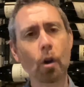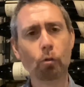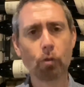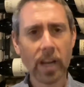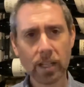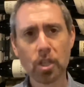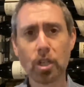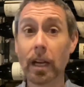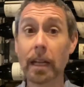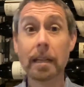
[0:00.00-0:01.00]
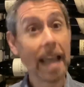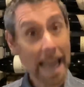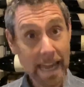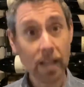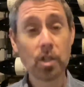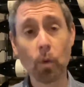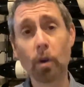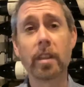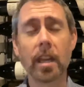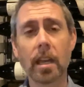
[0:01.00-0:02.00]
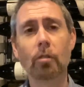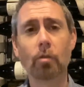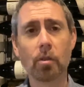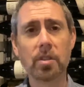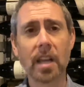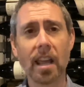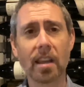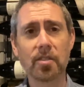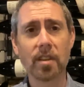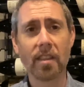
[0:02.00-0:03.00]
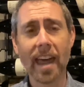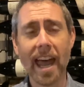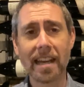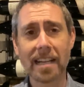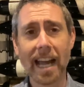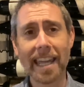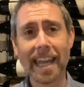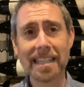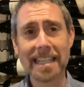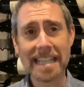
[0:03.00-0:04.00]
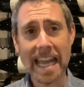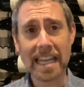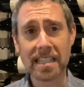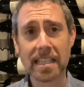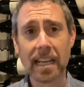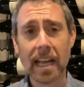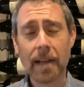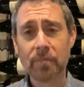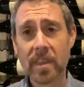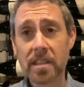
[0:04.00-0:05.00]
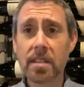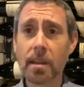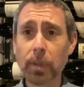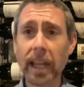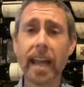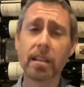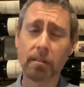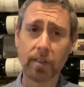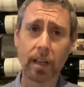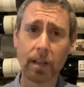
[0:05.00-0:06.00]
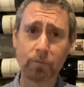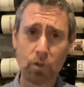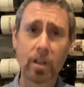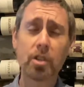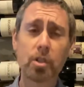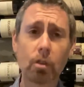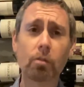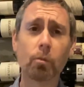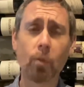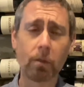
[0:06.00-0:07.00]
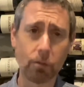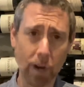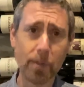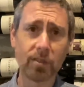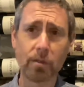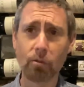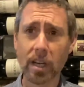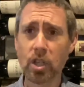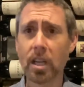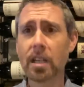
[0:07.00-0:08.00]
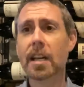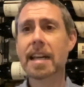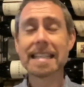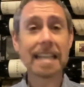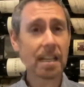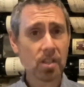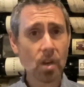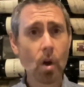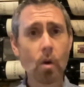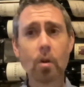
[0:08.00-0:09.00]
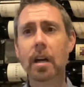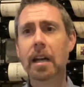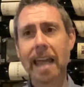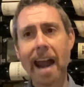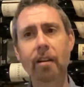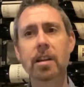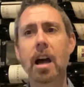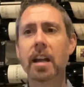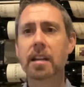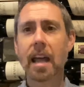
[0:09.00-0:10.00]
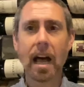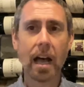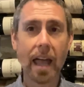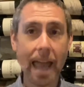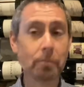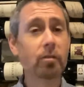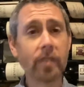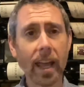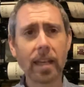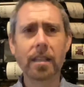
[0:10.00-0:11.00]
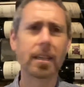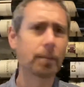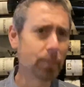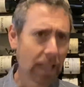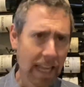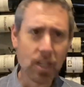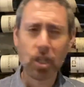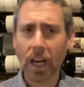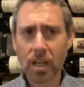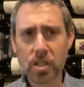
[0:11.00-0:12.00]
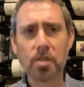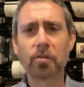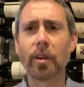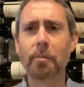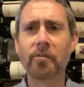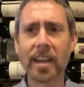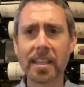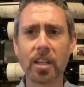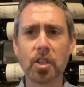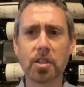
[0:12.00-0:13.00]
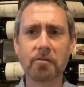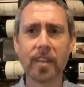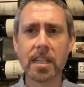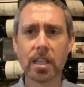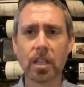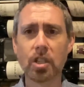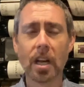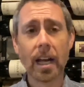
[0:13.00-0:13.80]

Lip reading: rich, age-worthy rosés that I get to taste. This is a blend of traditional grapes from the region, Cinsault, Carignan, and Mourvèdre. The blend changes from vintage to vintage.